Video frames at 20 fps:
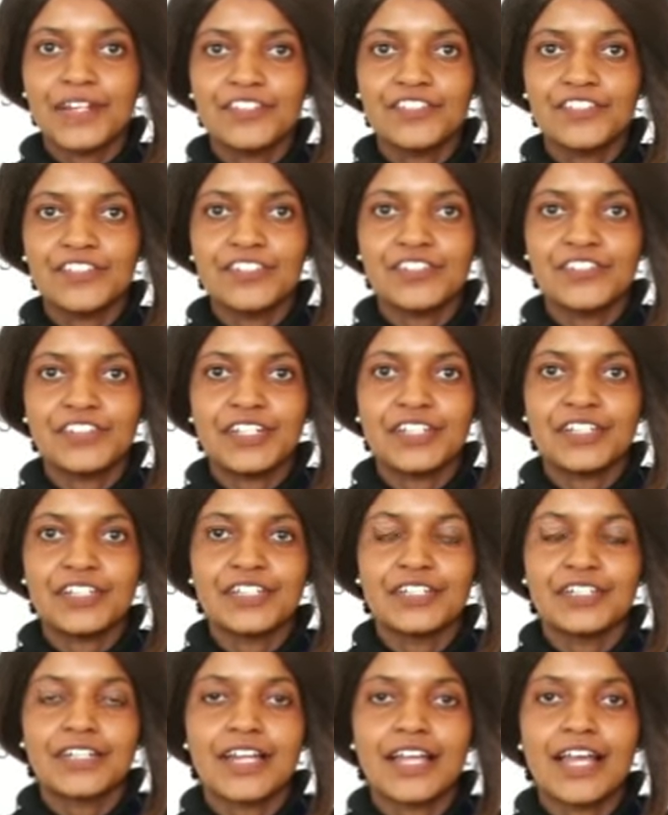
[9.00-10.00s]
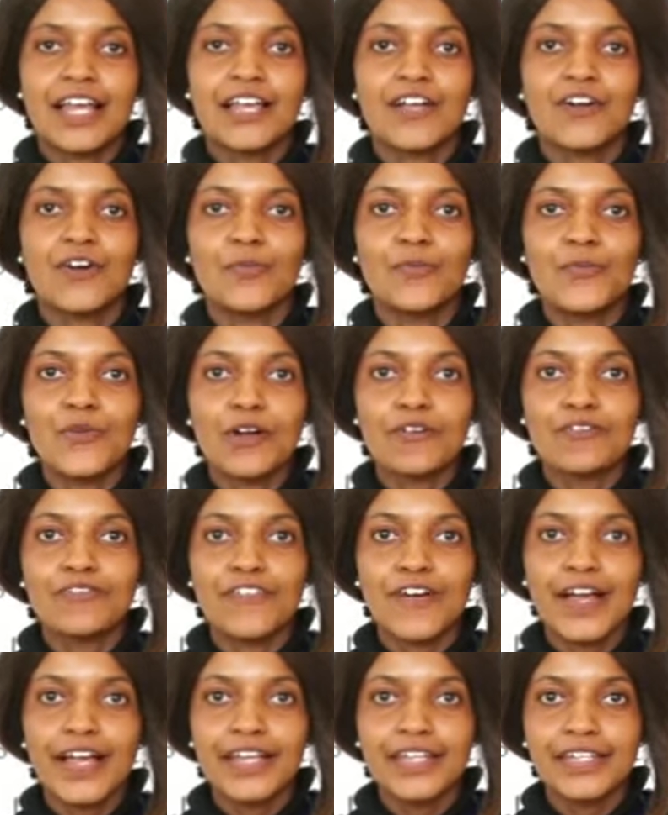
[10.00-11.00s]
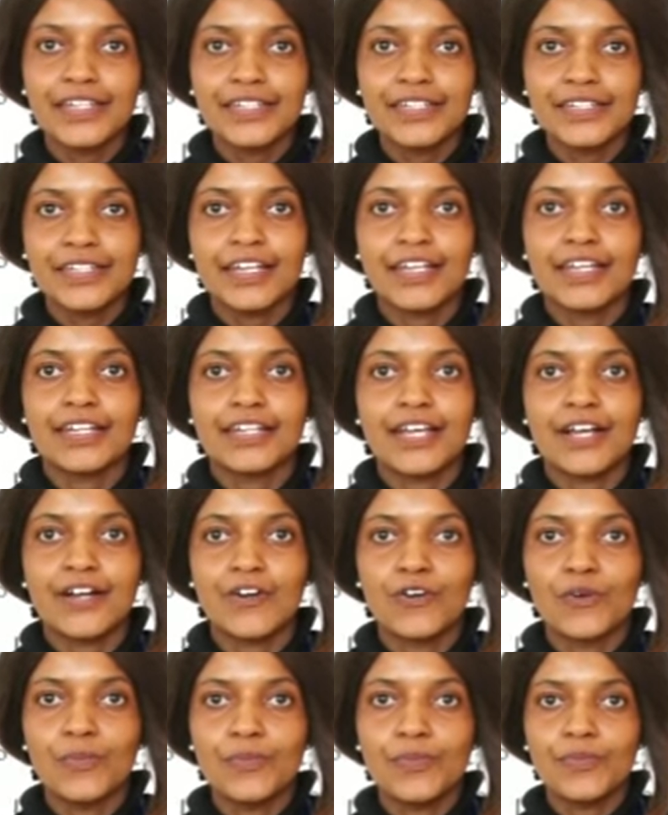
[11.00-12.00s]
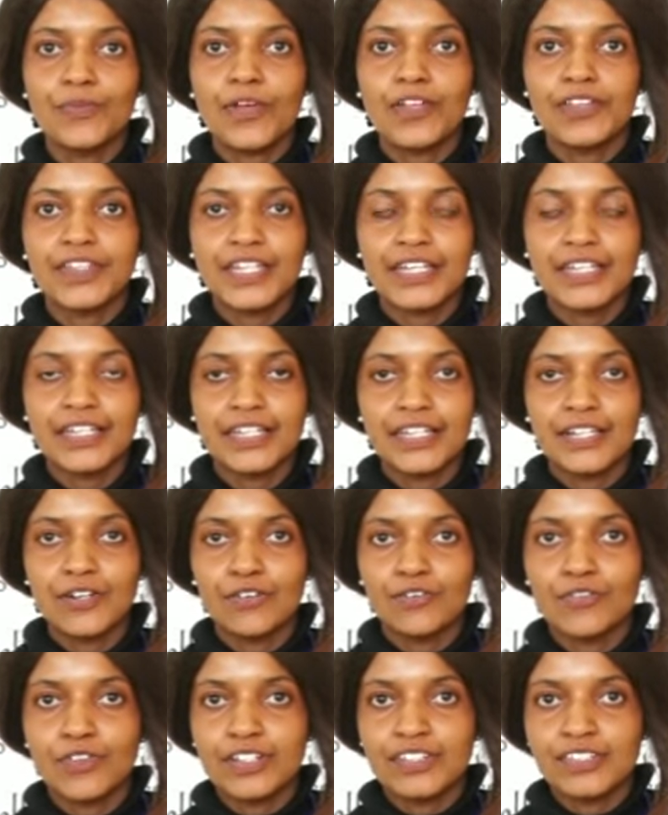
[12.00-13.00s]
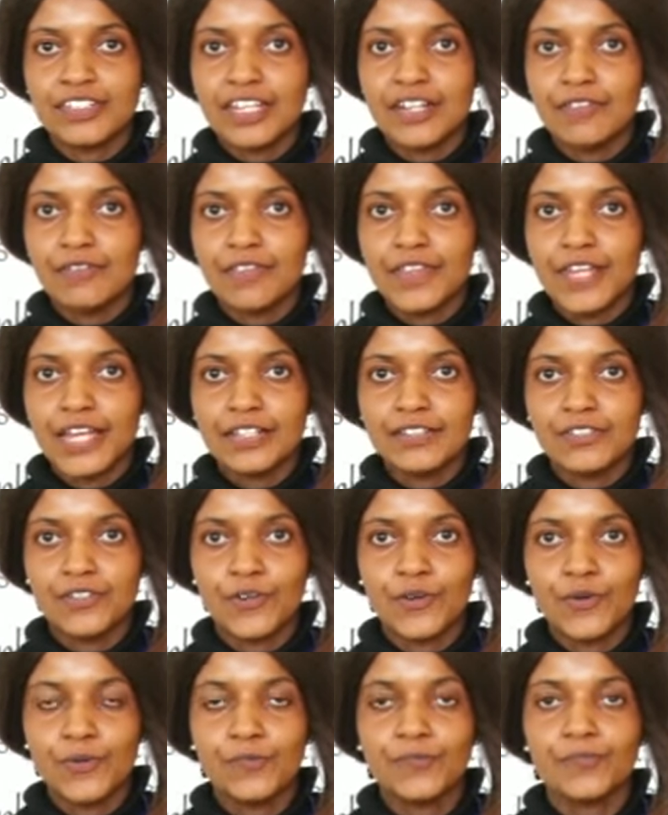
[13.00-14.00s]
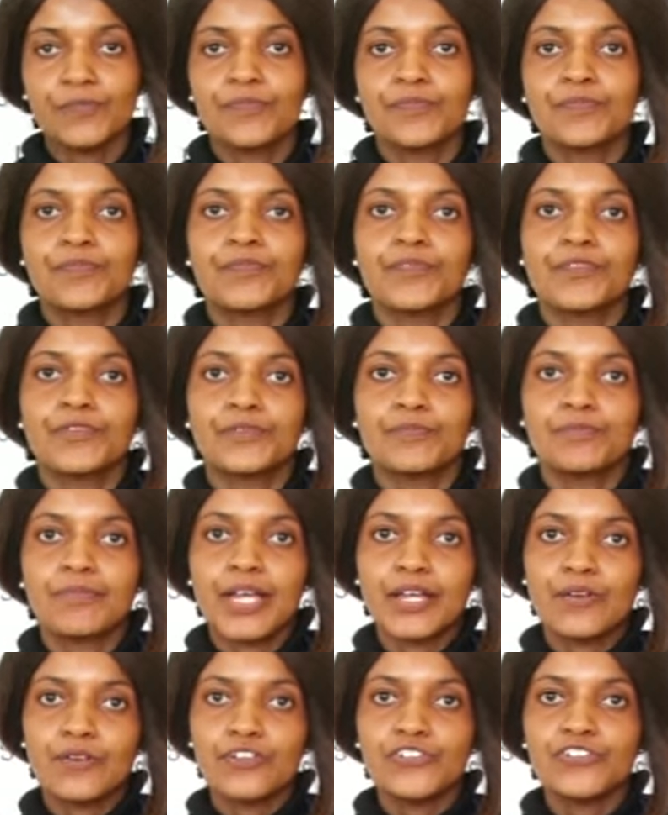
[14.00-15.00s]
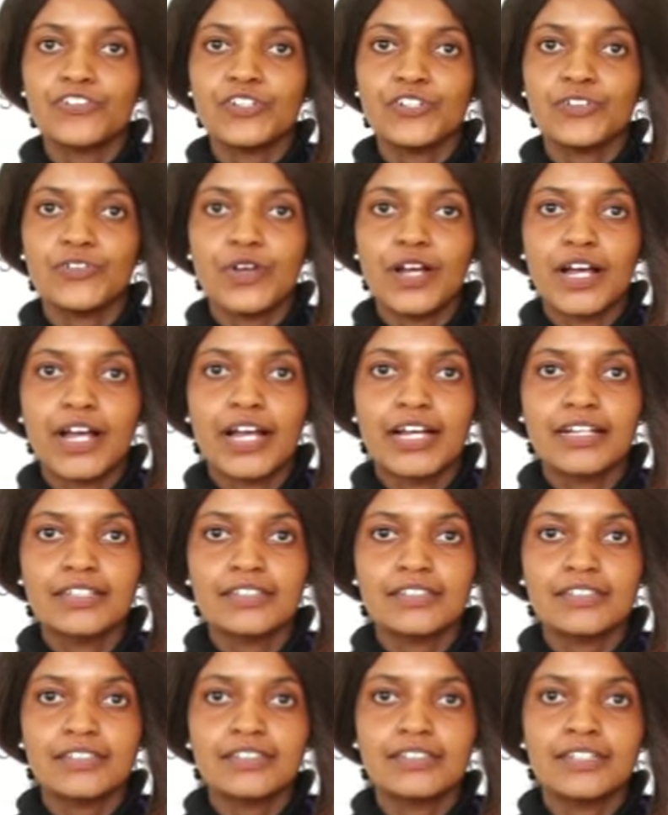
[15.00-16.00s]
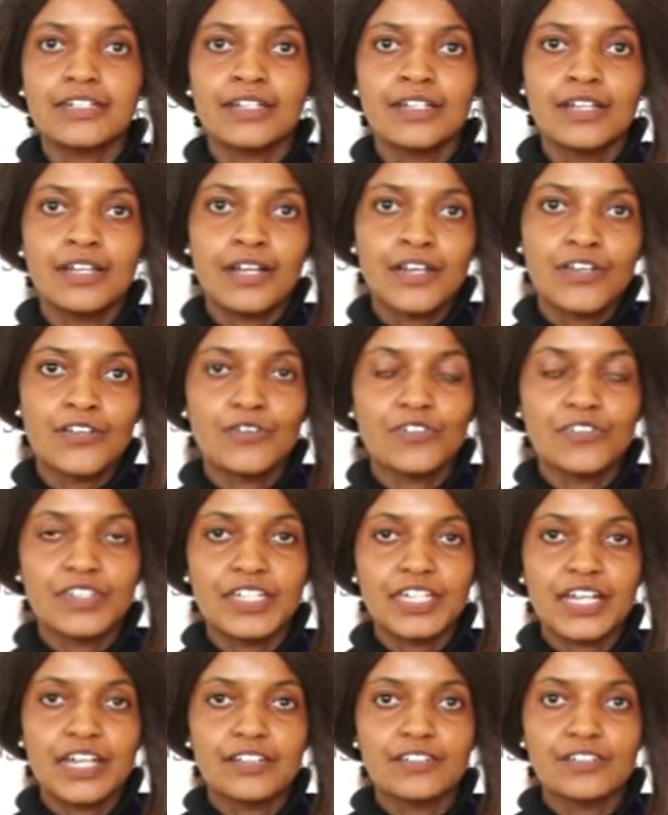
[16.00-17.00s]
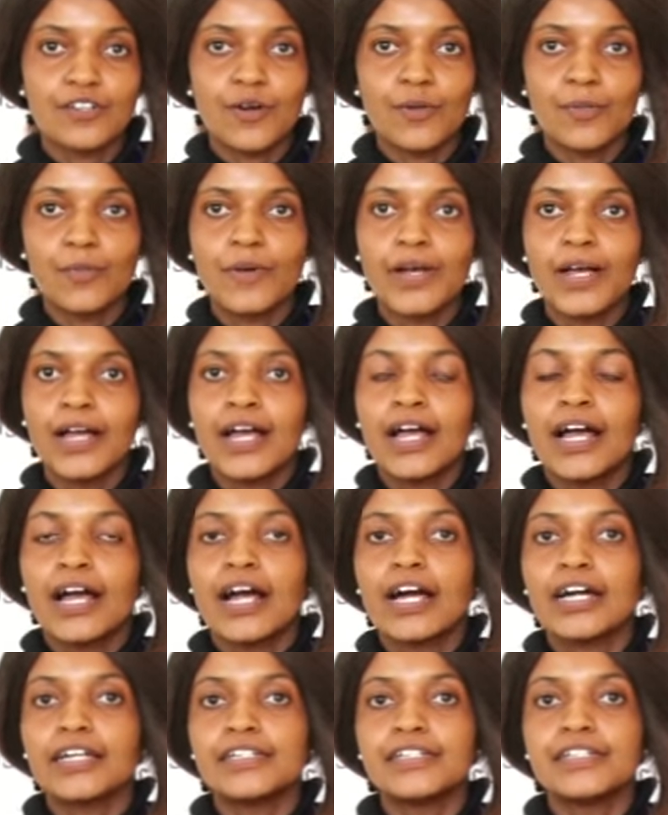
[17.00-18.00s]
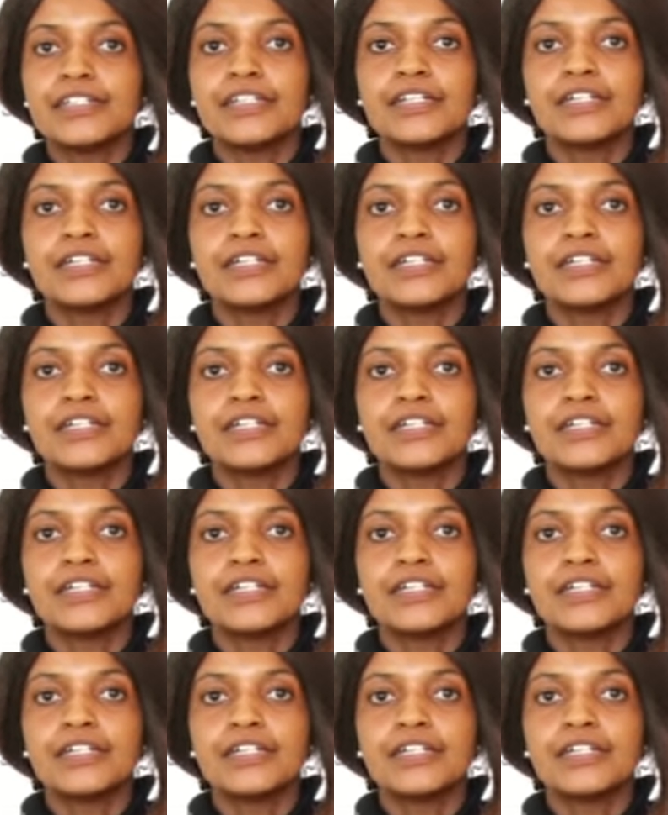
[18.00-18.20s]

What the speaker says: children. I hope you are fine, and I hope you are taking care of yourself there at home by washing your hands, using a soap, and